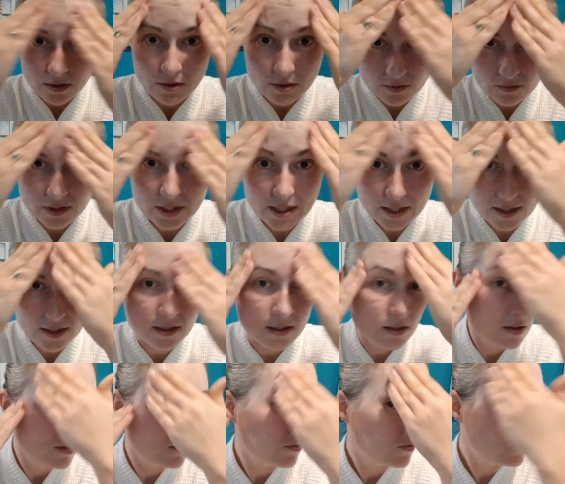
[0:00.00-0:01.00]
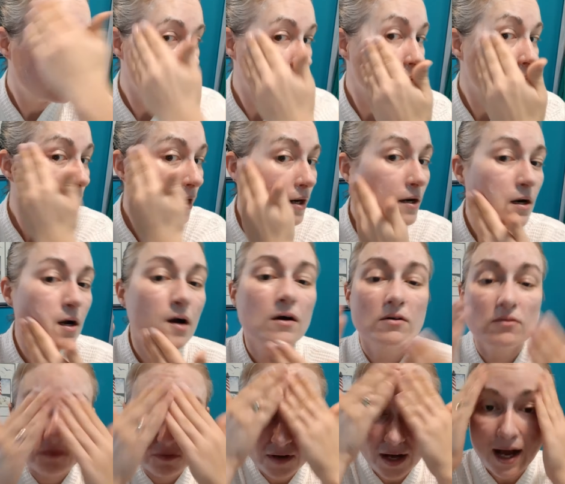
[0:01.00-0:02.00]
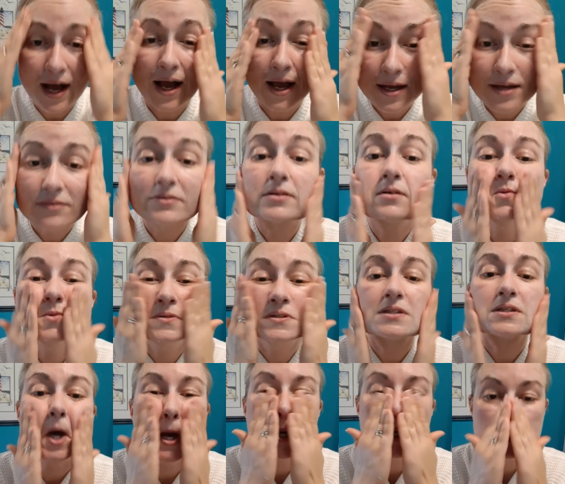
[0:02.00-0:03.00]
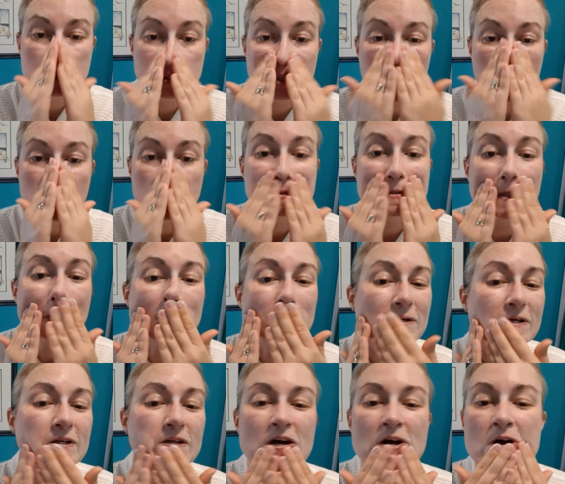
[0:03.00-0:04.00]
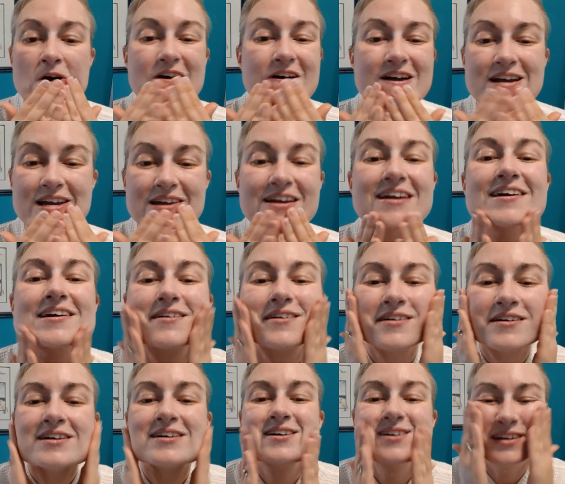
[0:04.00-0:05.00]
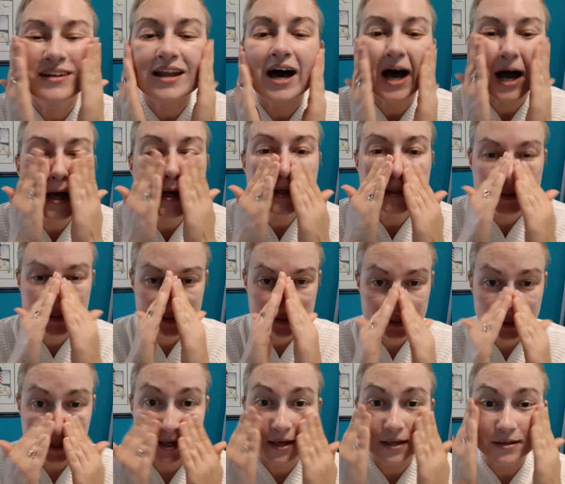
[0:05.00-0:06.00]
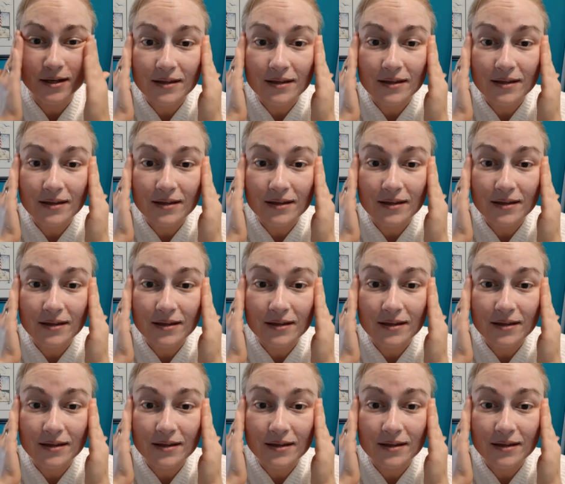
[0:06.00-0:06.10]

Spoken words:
3, 4, 5, 6, 7, 8, 9, 10.